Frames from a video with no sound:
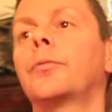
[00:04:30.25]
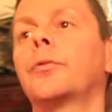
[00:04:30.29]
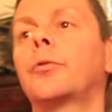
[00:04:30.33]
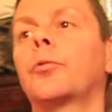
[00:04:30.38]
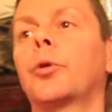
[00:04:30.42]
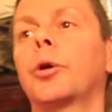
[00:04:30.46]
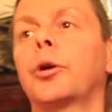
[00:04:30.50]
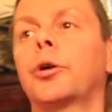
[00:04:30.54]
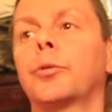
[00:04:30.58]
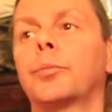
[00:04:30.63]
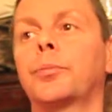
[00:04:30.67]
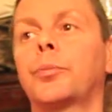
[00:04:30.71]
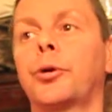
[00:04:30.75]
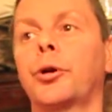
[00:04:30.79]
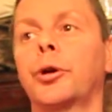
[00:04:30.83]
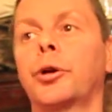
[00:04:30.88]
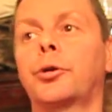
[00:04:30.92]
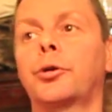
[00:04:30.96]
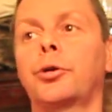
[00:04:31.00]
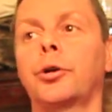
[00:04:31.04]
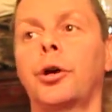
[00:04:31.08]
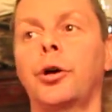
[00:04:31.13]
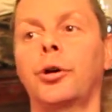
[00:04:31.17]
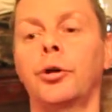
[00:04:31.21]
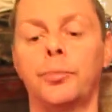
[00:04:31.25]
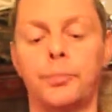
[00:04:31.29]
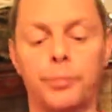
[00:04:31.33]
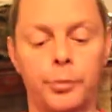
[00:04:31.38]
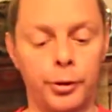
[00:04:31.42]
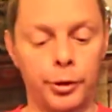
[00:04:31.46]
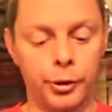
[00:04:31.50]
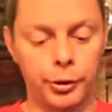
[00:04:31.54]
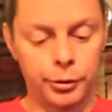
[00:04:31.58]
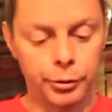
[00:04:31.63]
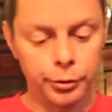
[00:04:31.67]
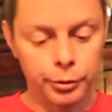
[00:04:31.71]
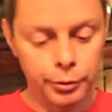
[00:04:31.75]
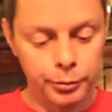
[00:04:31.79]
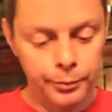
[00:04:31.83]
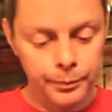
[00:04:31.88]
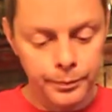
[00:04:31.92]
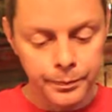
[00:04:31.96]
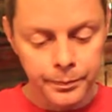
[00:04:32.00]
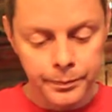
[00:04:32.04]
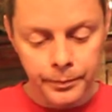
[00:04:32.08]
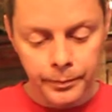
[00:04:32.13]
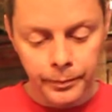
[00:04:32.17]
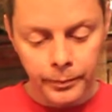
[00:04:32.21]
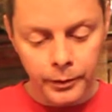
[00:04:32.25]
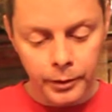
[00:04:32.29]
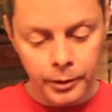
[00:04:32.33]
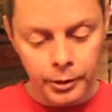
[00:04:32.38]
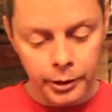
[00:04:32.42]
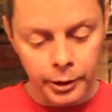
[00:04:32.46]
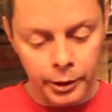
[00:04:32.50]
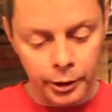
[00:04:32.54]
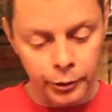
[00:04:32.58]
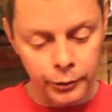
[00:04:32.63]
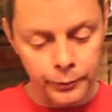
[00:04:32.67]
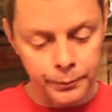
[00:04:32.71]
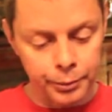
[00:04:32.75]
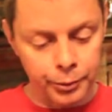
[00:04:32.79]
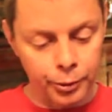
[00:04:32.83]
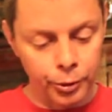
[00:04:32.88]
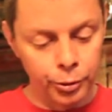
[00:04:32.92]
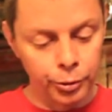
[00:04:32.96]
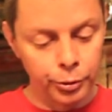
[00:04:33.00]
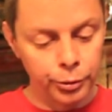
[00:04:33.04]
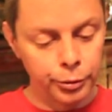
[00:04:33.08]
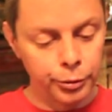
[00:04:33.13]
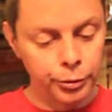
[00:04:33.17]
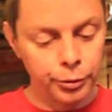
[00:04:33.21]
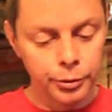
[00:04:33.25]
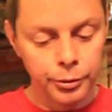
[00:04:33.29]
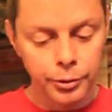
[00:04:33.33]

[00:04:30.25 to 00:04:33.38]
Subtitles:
Where it breaks, how it pulls.